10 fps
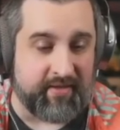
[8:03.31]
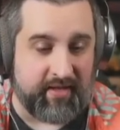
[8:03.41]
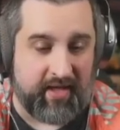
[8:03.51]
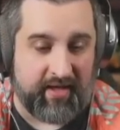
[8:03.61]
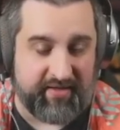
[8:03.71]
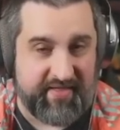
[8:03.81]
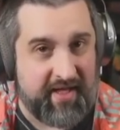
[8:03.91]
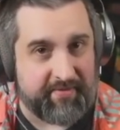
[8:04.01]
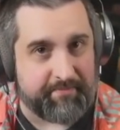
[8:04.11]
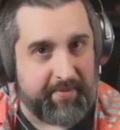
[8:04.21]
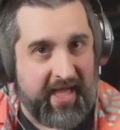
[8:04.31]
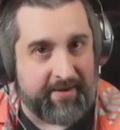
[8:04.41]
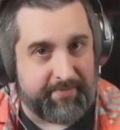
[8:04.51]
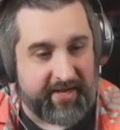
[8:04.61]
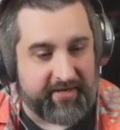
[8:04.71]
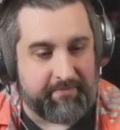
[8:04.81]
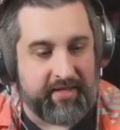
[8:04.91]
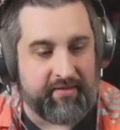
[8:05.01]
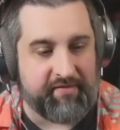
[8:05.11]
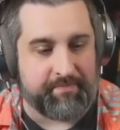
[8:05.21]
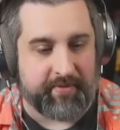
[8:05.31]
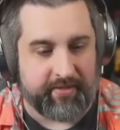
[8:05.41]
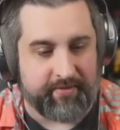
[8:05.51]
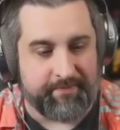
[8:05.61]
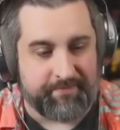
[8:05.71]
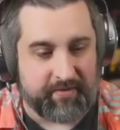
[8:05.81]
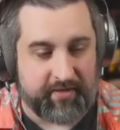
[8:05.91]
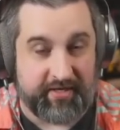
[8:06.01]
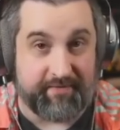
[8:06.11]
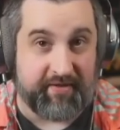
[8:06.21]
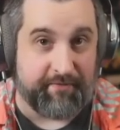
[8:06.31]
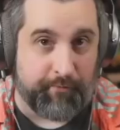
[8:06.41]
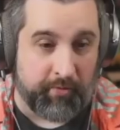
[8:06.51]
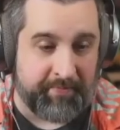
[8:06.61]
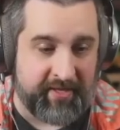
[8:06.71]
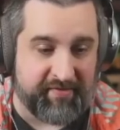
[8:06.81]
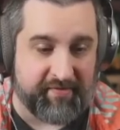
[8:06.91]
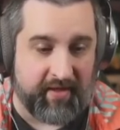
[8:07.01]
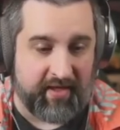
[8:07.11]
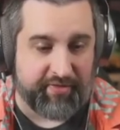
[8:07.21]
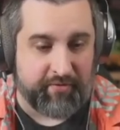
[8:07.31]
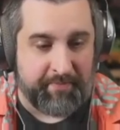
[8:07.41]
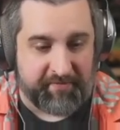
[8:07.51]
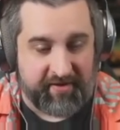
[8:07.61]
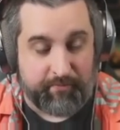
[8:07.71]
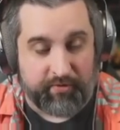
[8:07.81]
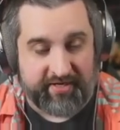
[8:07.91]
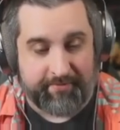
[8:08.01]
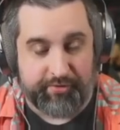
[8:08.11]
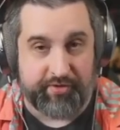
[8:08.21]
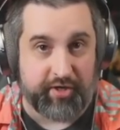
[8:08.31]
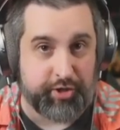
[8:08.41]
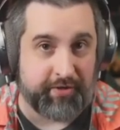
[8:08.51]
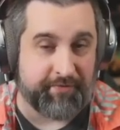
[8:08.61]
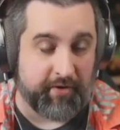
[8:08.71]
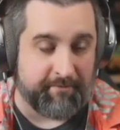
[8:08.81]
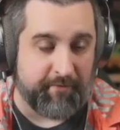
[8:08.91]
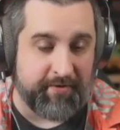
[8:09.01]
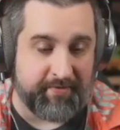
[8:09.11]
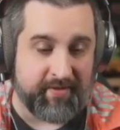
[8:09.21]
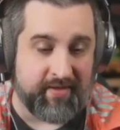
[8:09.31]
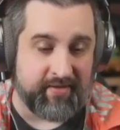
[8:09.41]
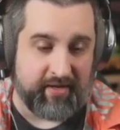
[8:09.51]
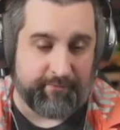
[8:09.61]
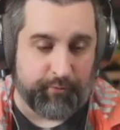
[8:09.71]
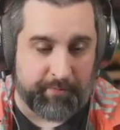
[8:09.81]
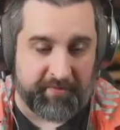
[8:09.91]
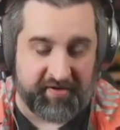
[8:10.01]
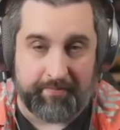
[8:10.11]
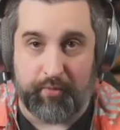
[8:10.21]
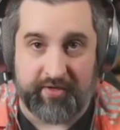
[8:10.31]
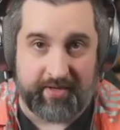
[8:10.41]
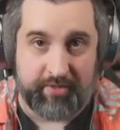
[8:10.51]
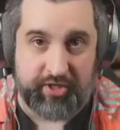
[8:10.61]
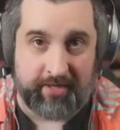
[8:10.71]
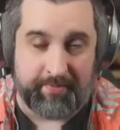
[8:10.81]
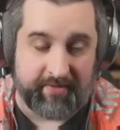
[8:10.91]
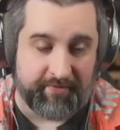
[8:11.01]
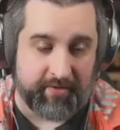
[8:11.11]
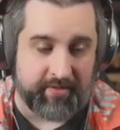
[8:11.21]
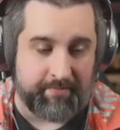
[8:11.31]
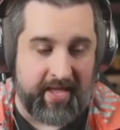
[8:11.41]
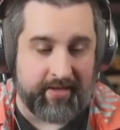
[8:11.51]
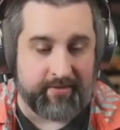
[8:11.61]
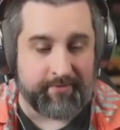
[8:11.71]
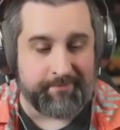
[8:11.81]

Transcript: It's not bad by any means, but going to give the 4-piece 3% more damage reduction if they're up front, and 4% more damage amp if they're in the back.